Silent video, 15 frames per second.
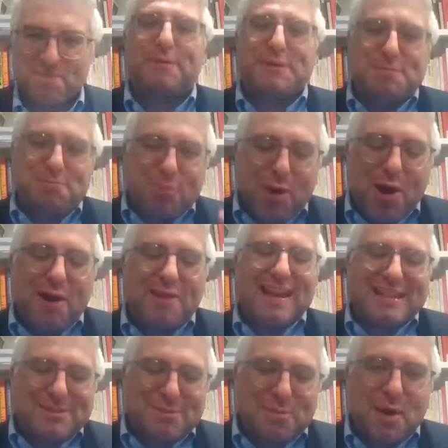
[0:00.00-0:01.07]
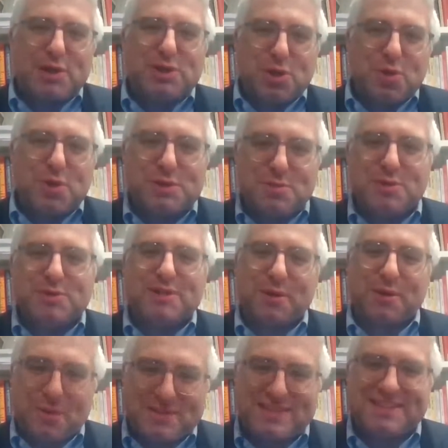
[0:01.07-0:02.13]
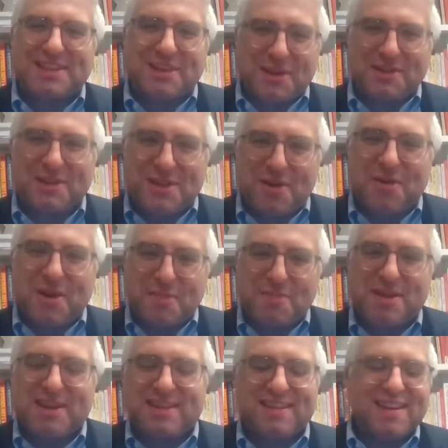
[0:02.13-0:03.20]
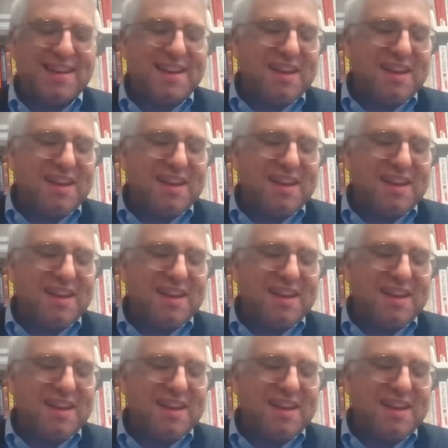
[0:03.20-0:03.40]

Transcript: um, that's when Jewish music was. Oh still, yeah. You know what I mean?